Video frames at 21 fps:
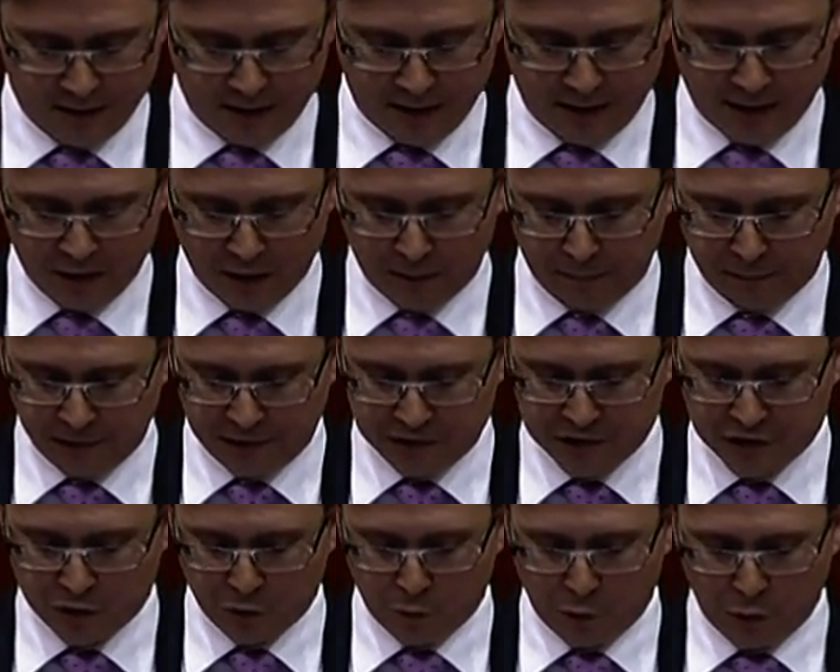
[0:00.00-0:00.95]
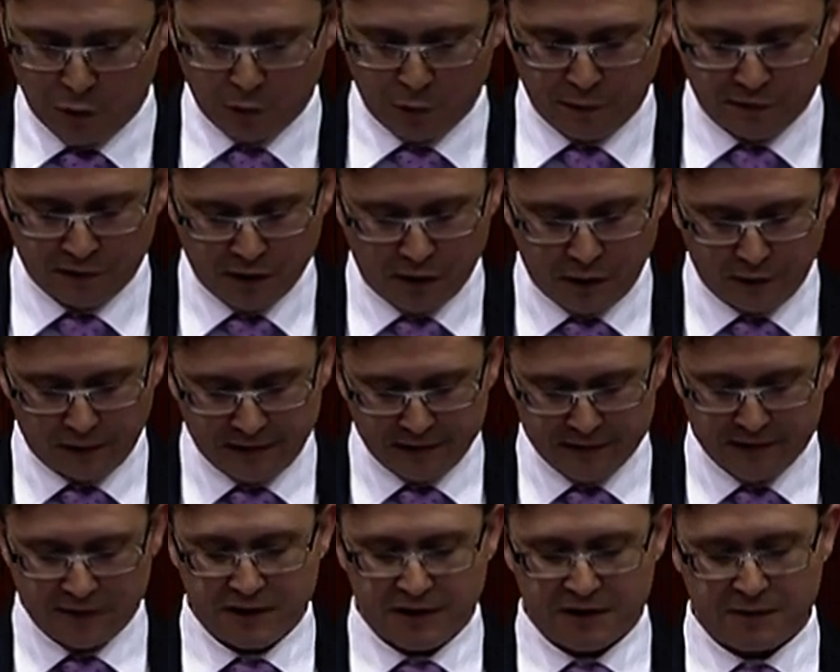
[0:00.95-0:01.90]
And I pledge to work with
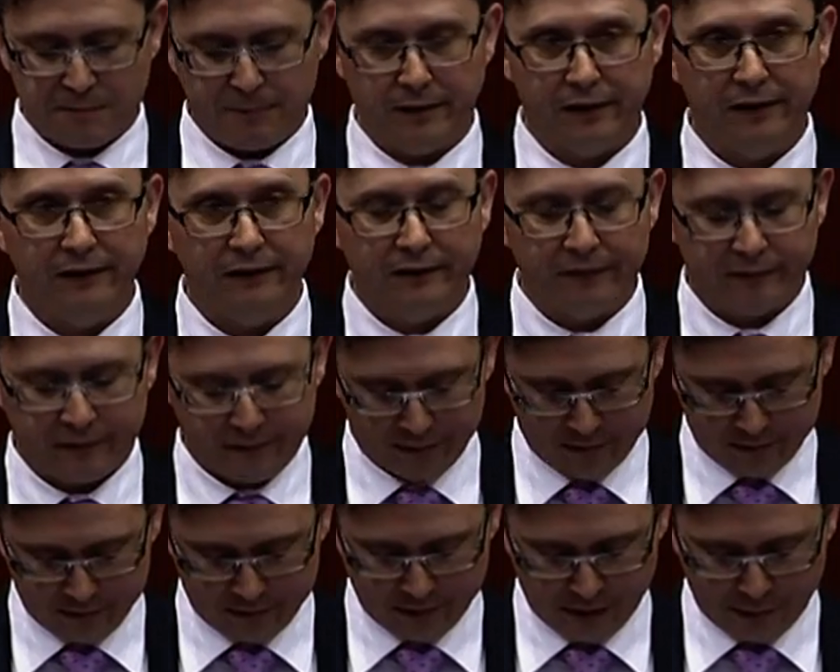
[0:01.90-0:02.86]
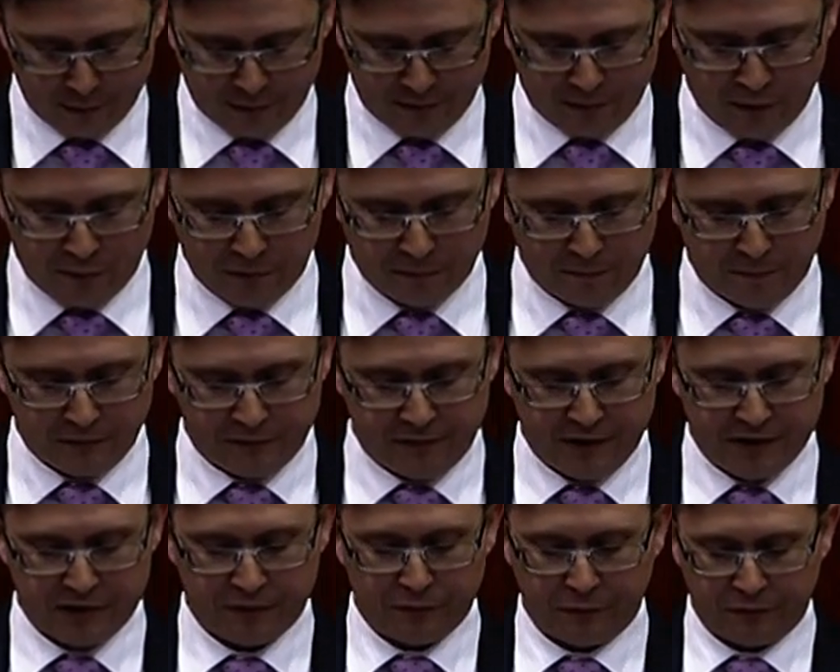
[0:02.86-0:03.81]
colleagues in this place and with health
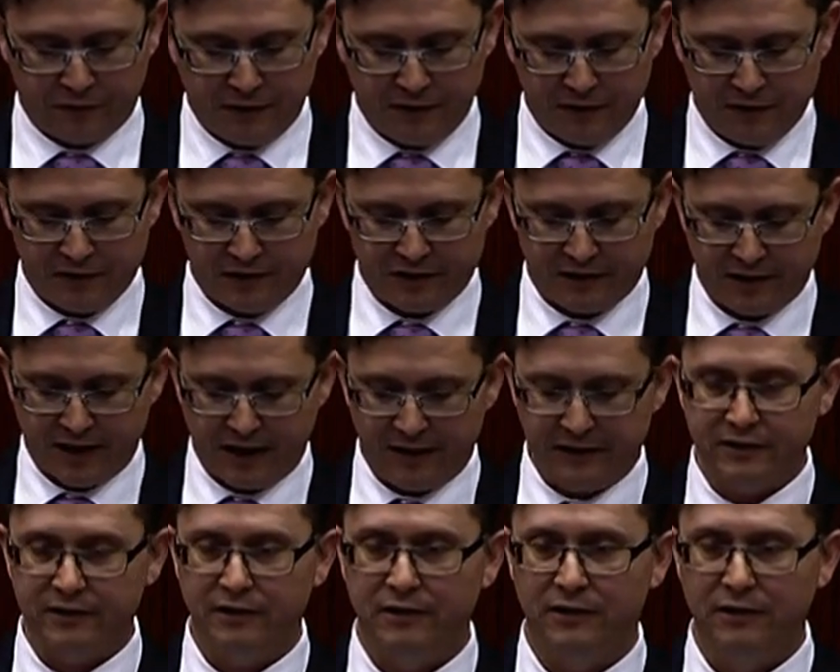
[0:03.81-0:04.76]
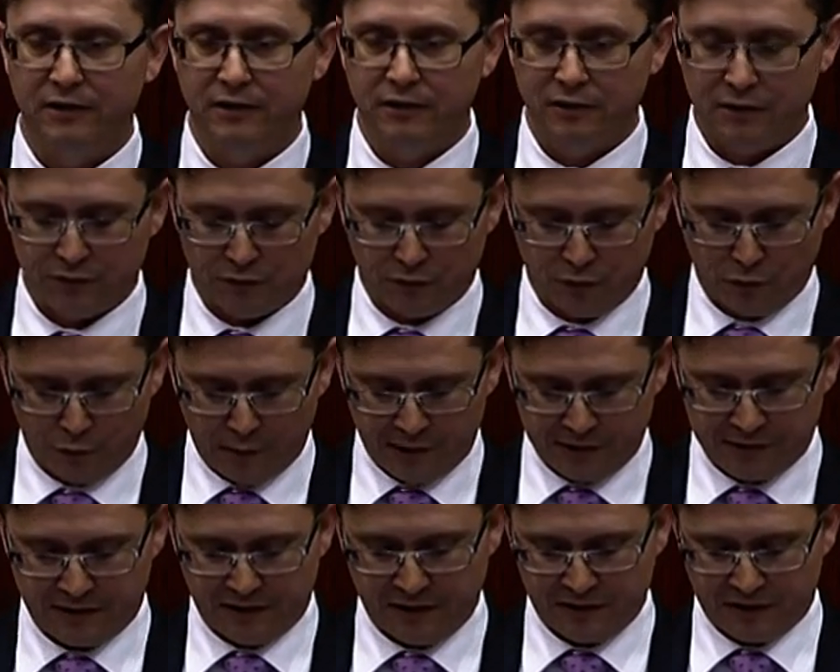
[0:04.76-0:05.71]
professionals in this state to
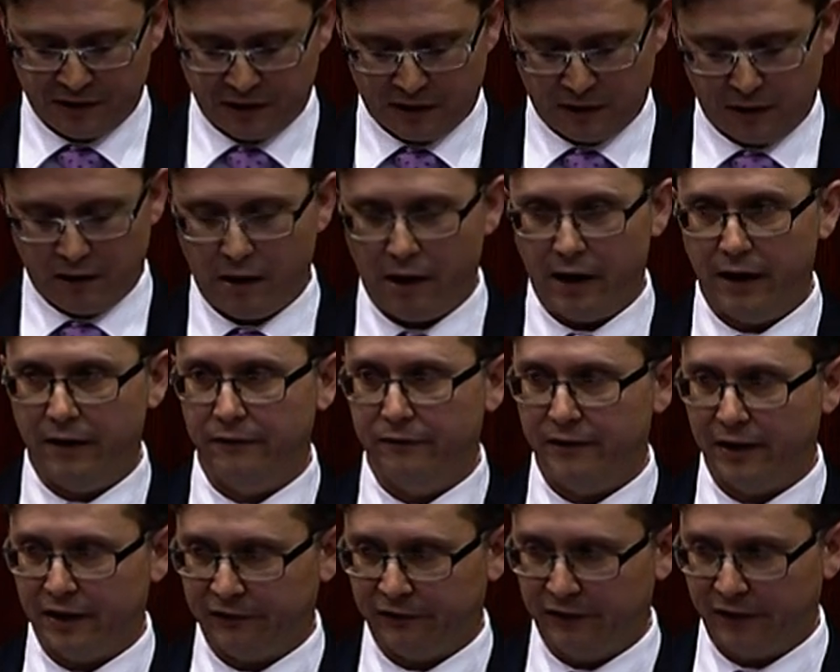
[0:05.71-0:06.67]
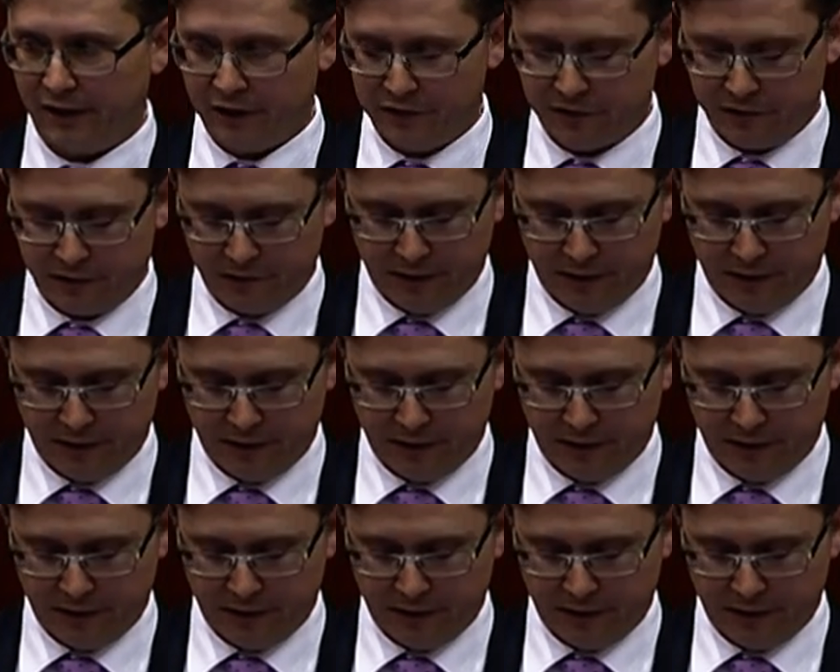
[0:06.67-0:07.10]
arrest this decline of vaccination